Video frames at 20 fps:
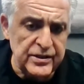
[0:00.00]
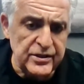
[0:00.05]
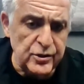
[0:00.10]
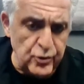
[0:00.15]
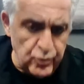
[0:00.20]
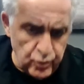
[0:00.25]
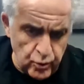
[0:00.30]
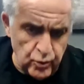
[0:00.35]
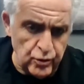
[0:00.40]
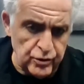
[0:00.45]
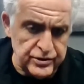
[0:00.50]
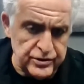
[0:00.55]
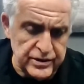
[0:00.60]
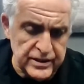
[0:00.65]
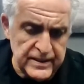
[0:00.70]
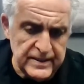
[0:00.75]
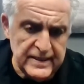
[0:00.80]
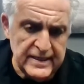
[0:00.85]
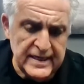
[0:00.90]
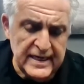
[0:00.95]
court.
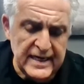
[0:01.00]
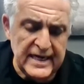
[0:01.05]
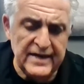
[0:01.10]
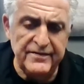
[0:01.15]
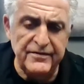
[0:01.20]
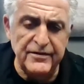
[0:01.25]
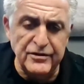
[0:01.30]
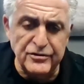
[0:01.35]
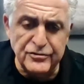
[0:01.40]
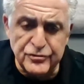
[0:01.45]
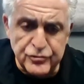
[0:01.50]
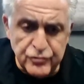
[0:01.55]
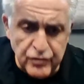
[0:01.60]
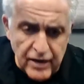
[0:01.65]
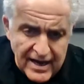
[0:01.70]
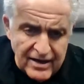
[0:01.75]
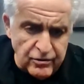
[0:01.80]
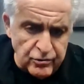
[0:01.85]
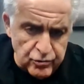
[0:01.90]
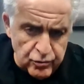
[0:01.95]
And their
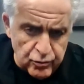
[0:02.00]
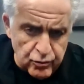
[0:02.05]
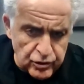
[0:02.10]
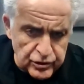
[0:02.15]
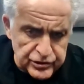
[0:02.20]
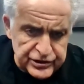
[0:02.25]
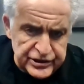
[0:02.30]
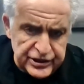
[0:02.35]
trial courts